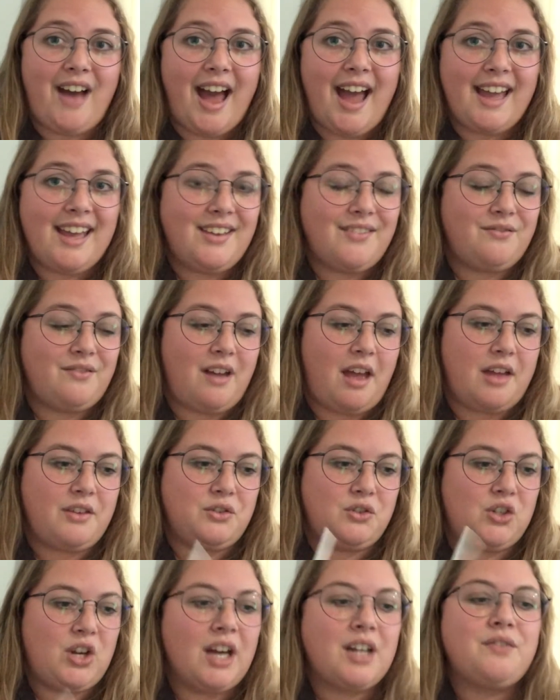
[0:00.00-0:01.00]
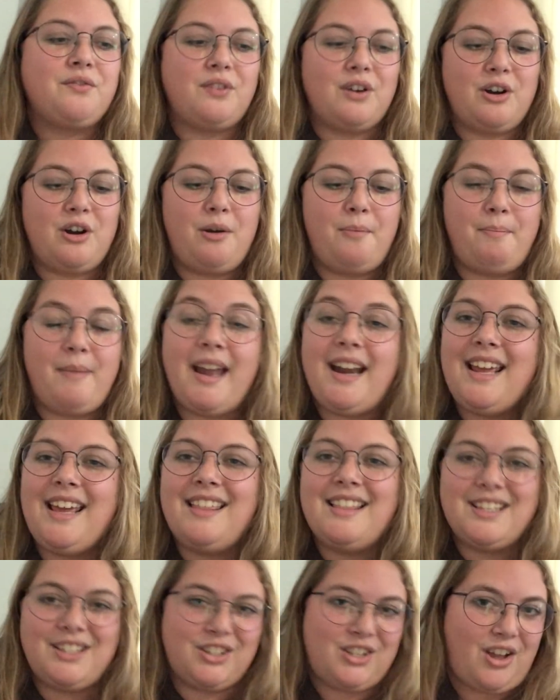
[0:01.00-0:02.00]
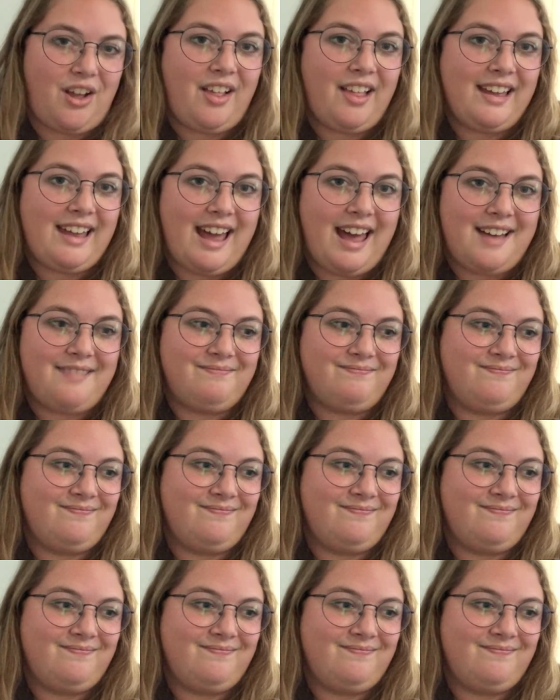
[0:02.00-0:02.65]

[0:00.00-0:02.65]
I've checked for many, and this is all I got.